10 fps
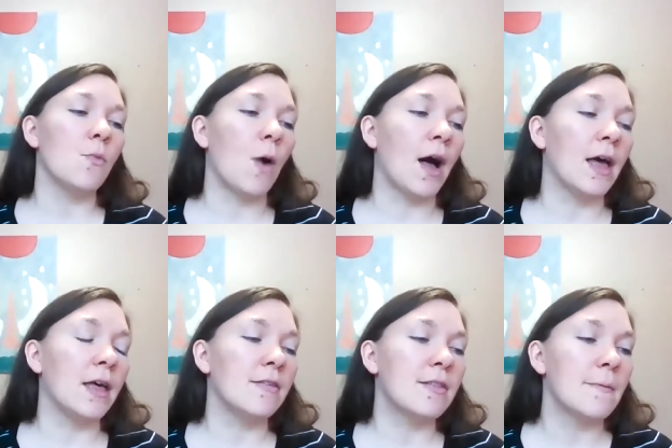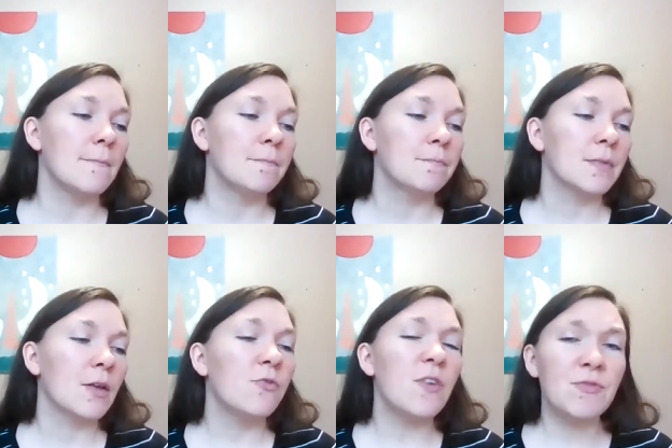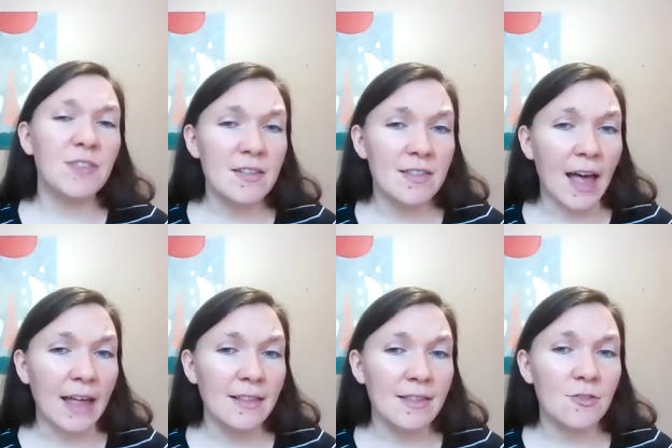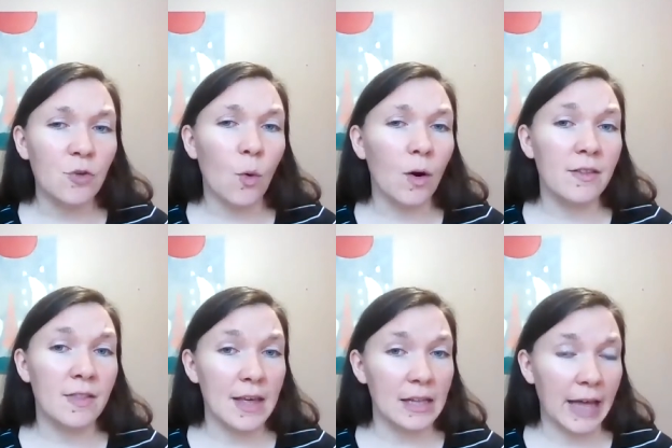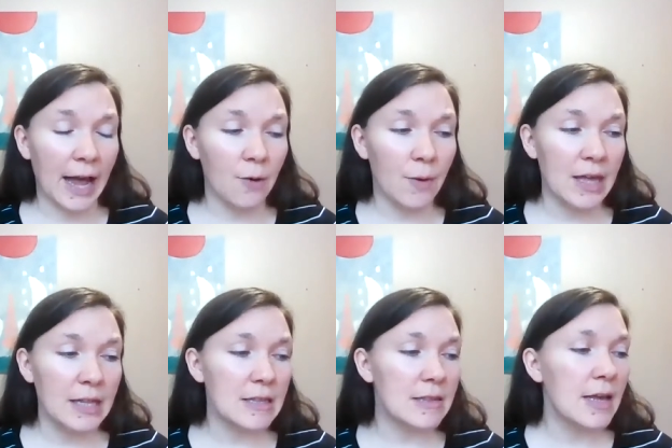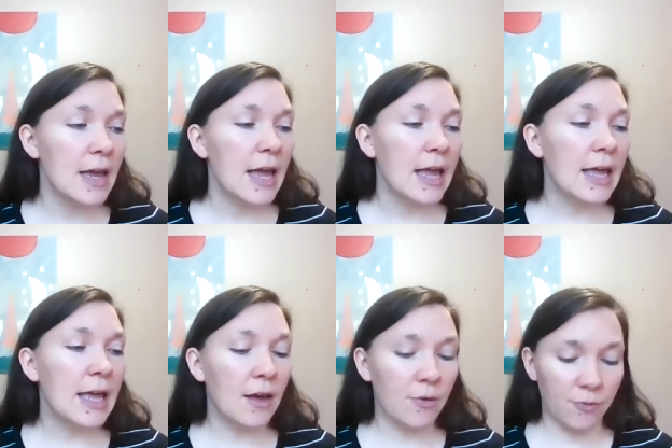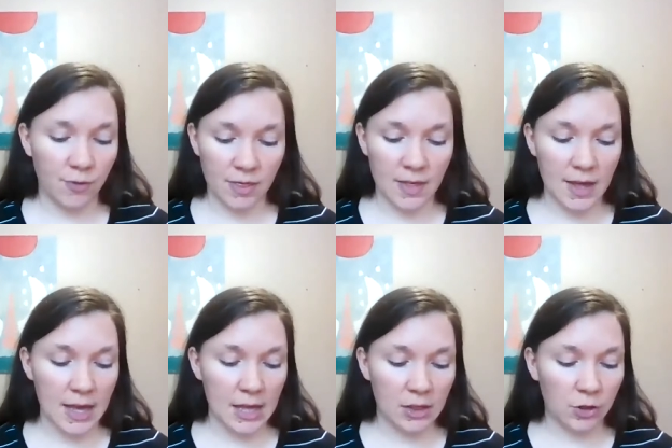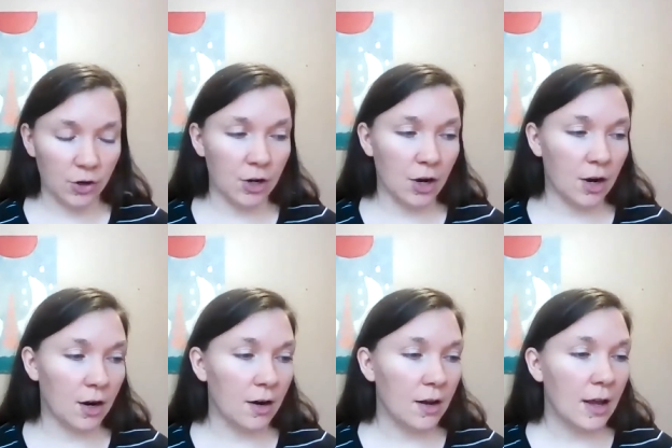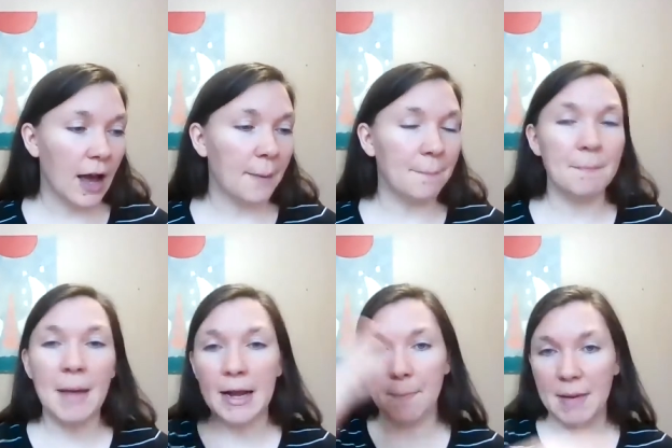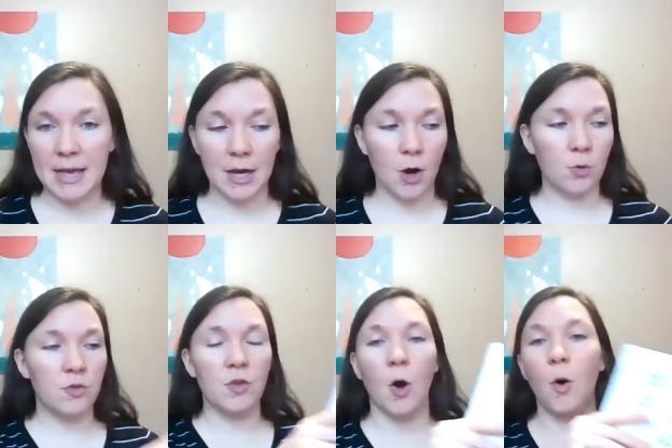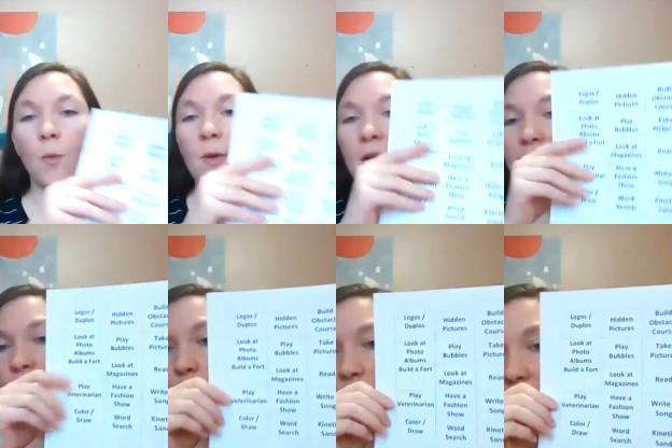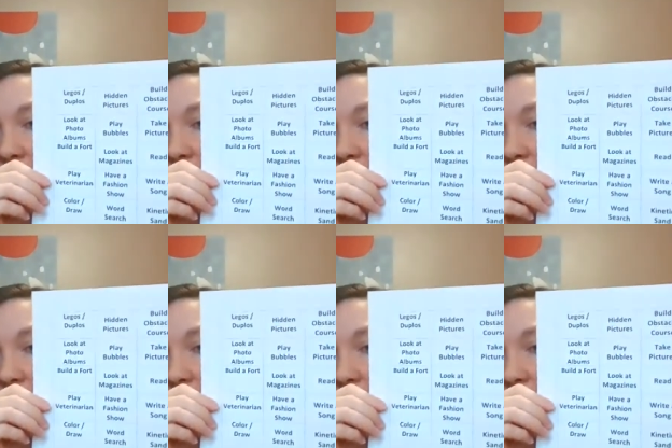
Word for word: was 50 cents towards the allowance if the learner um, made a bingo. So if you were to